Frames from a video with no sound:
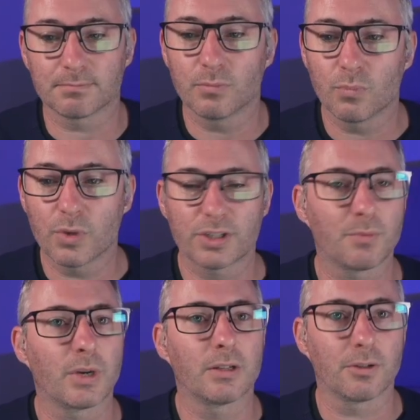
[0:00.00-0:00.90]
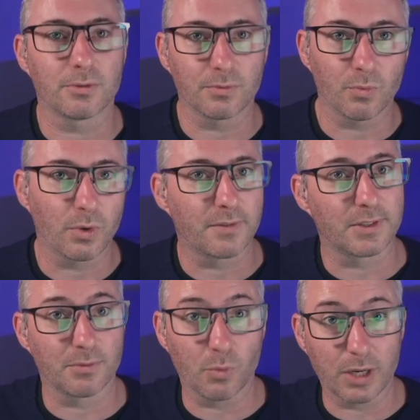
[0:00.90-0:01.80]
wish them well on
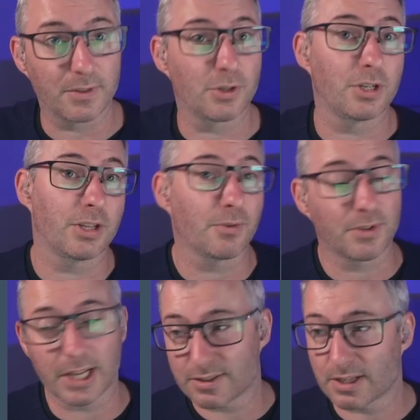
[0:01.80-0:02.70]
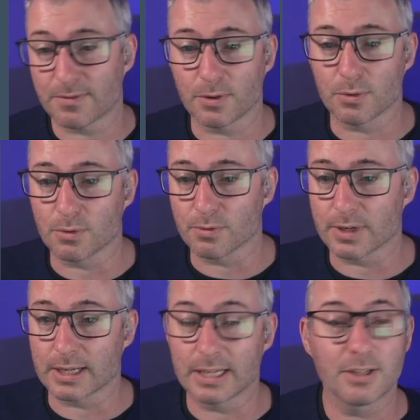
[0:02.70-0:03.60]
whatever journey they're on next if you're
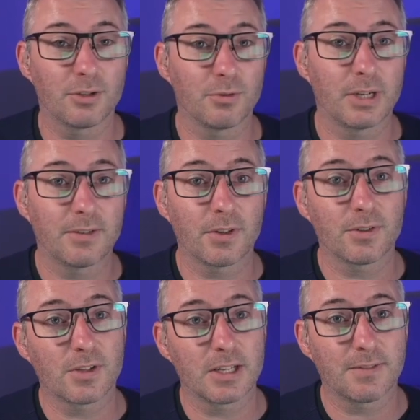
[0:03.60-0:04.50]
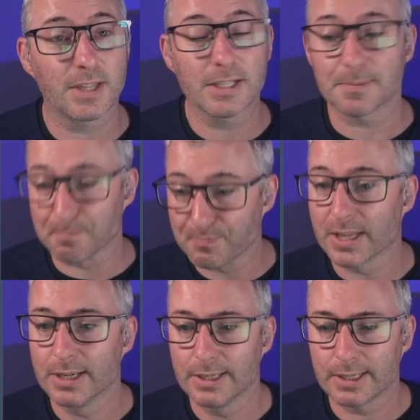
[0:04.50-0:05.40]
into any of those kinds of things.
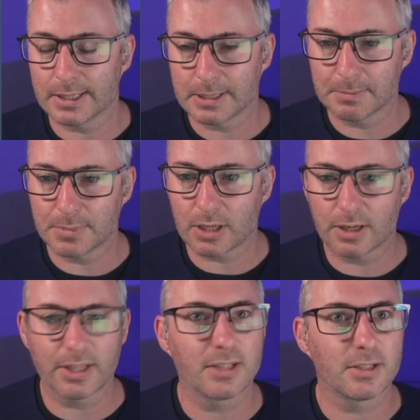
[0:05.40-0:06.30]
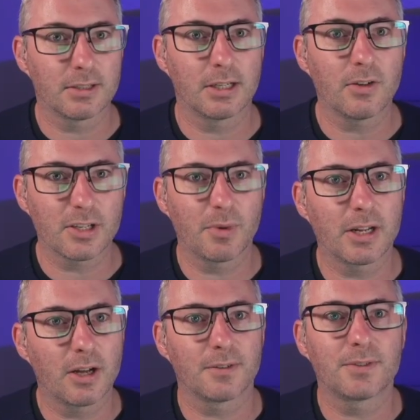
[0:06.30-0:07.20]
But I think it's a nice way to
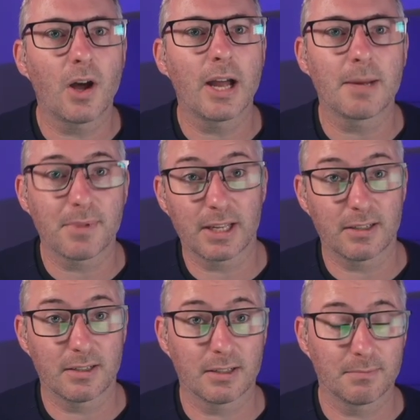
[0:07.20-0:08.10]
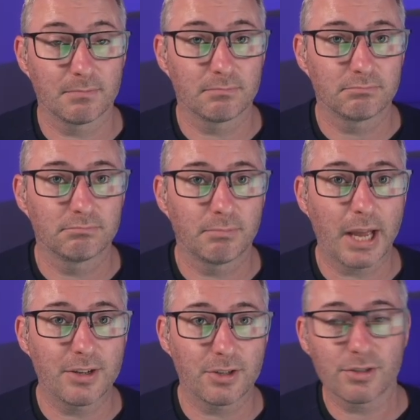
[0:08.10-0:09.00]
kind of tie up that
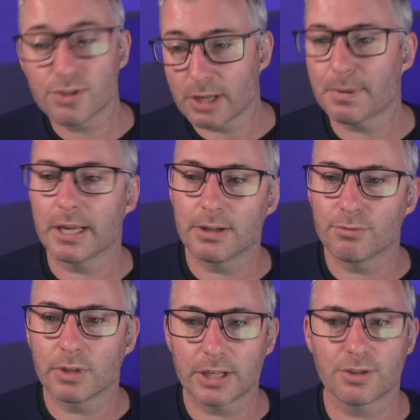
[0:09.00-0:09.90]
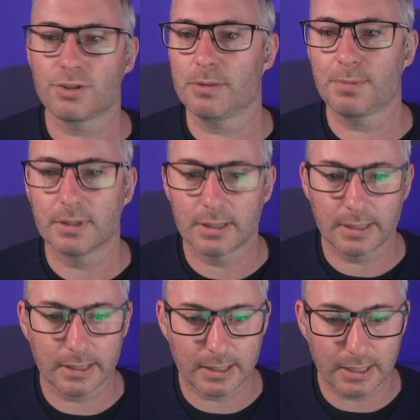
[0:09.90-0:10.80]
patient-GP relationship,
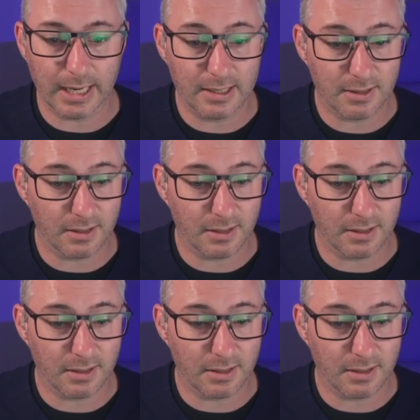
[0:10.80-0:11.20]
and